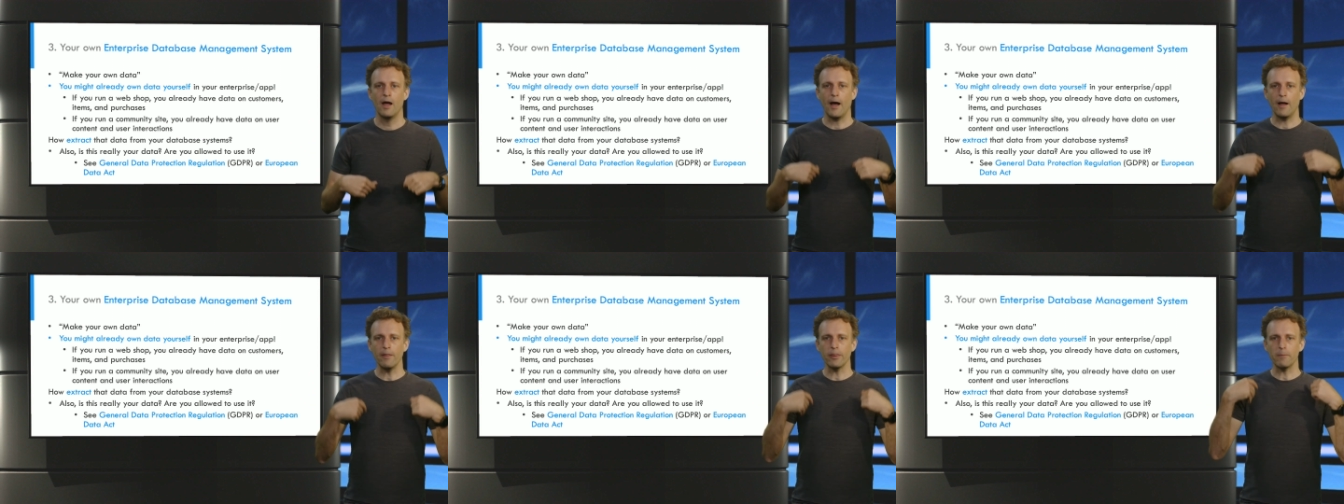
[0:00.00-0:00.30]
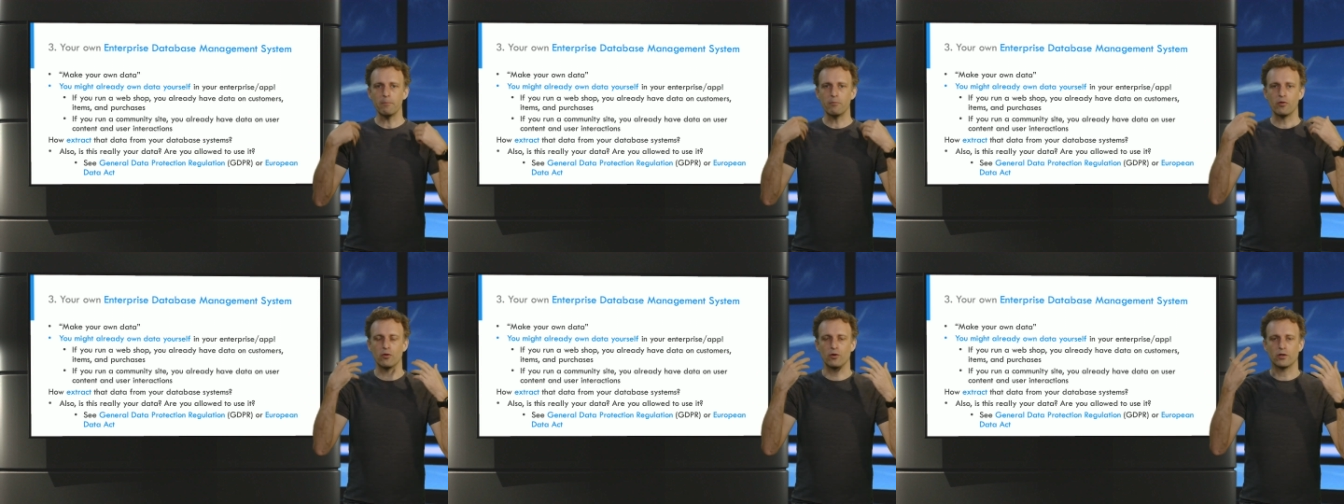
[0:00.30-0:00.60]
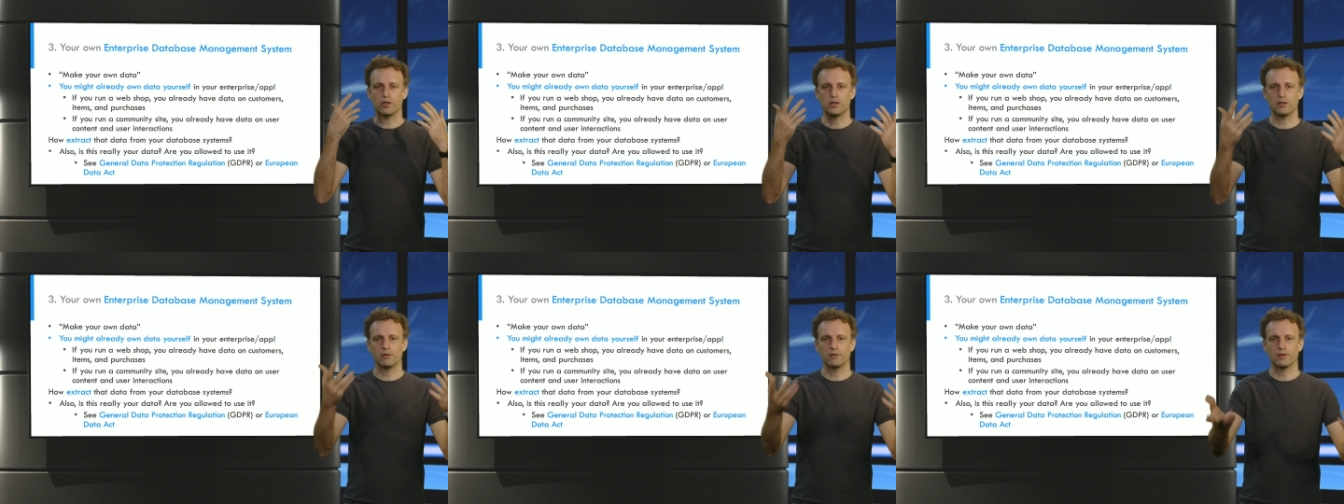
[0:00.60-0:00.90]
and the
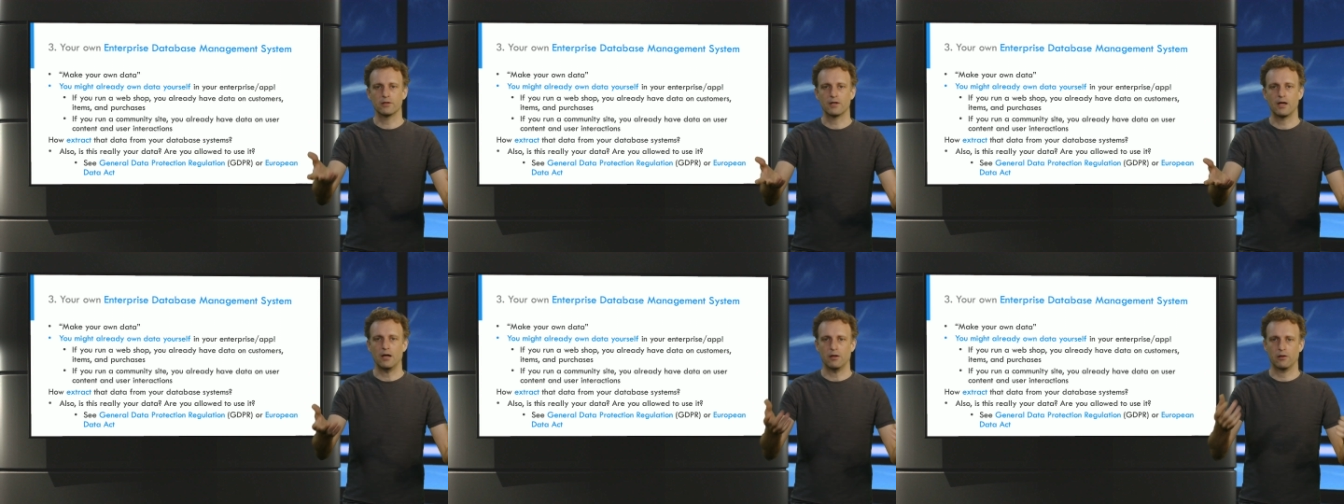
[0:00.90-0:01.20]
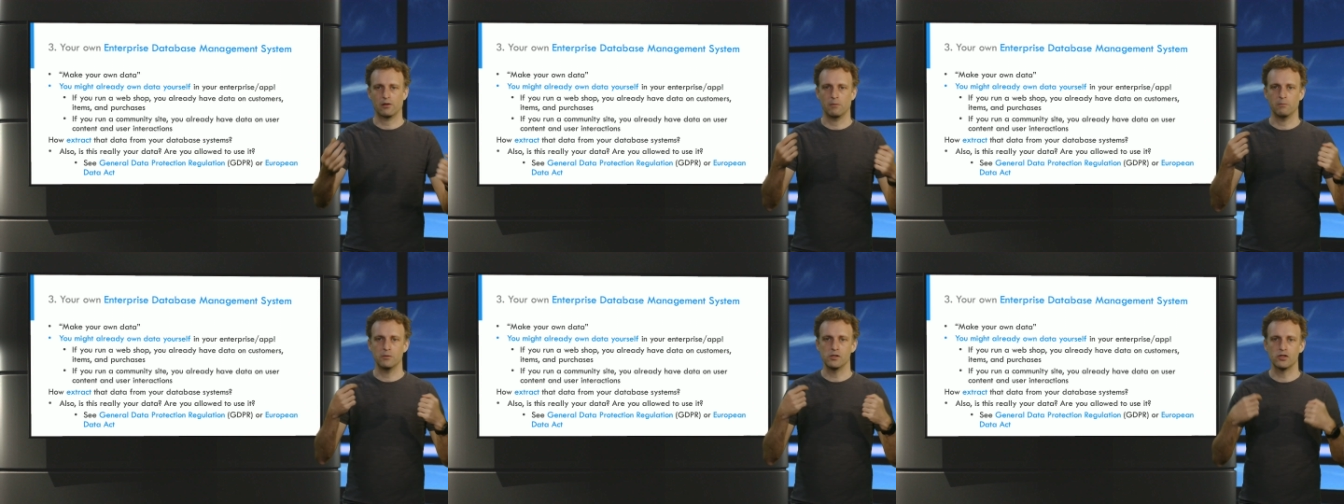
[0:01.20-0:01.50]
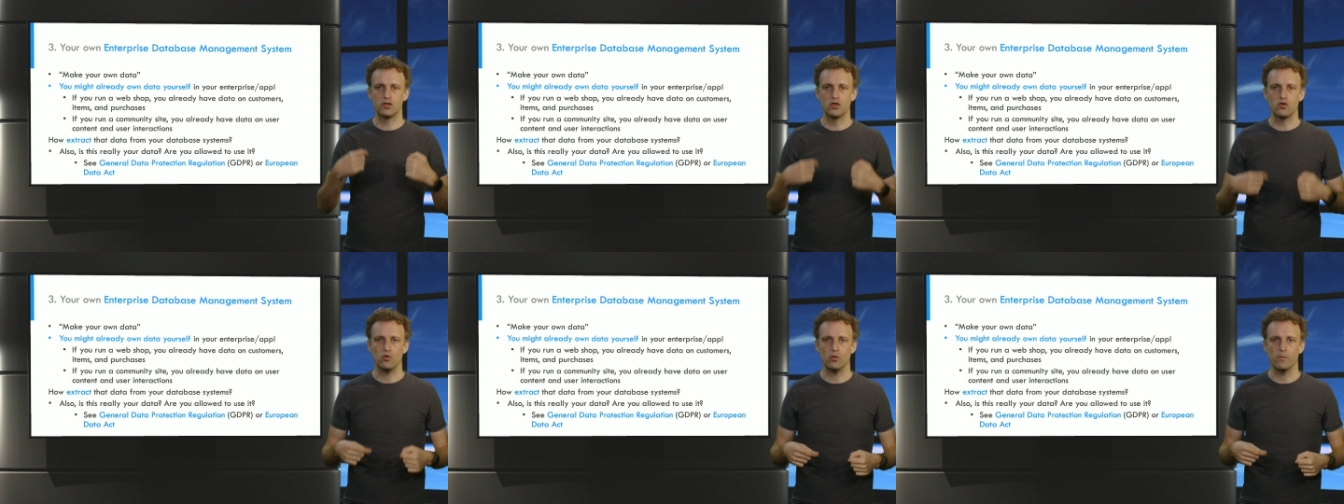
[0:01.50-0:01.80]
purchases
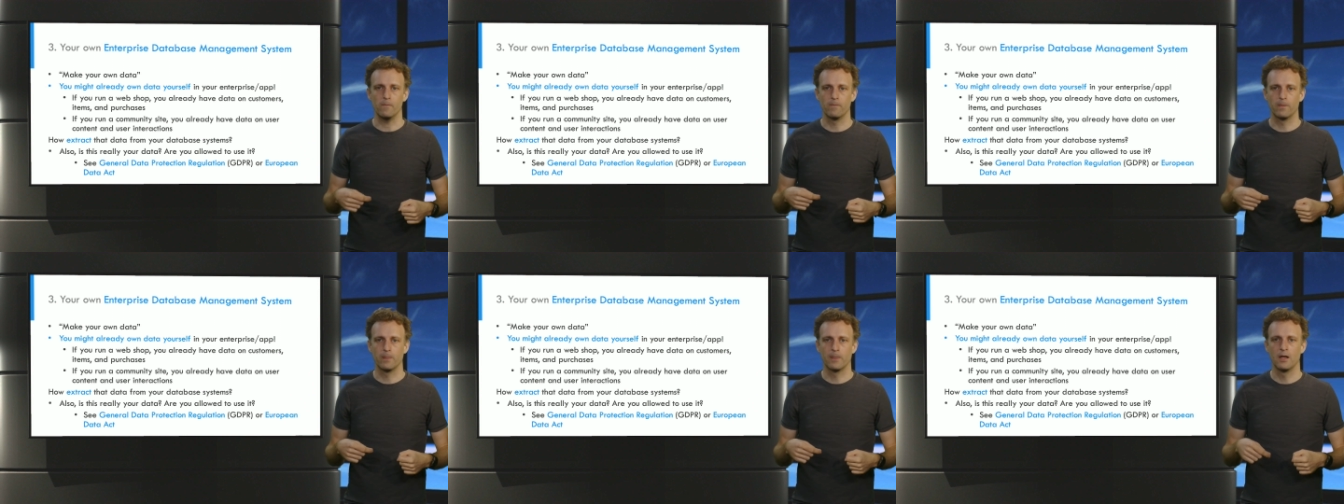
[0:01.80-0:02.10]
customers do.